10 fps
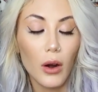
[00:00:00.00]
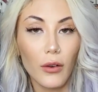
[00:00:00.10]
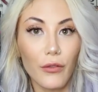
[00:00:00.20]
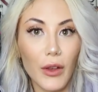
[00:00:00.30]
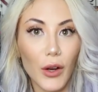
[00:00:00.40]

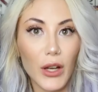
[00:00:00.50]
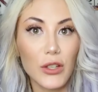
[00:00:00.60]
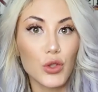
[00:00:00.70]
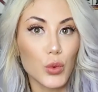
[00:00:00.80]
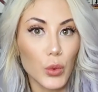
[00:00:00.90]
are very
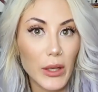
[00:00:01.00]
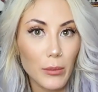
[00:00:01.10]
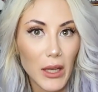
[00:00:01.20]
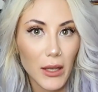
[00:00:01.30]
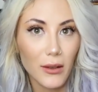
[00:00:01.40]

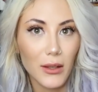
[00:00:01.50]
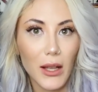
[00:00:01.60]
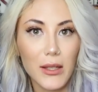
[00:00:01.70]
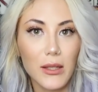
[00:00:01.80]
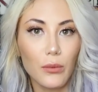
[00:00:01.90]
dreamy
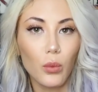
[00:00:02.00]
that's